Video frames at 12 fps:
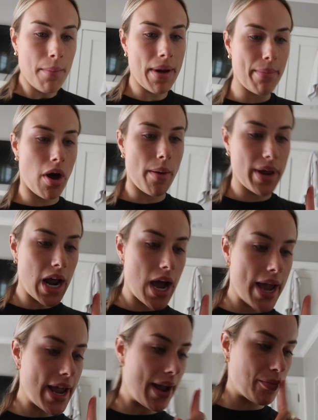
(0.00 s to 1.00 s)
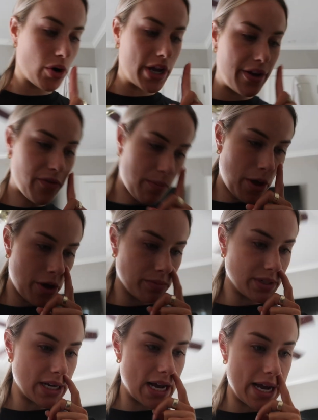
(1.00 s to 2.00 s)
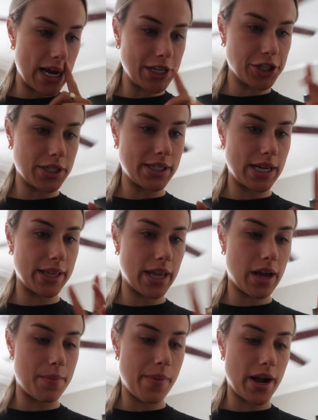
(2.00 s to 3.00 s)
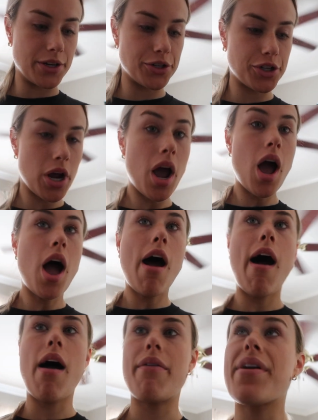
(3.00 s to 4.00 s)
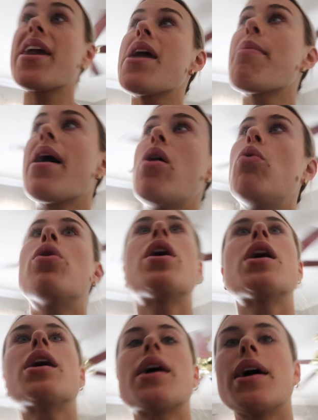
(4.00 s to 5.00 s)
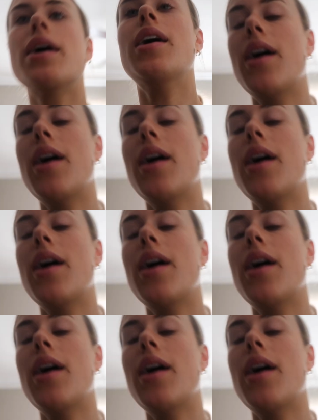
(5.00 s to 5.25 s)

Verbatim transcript: My mom and I, I'm working from home today. I just did like a bunch of email work.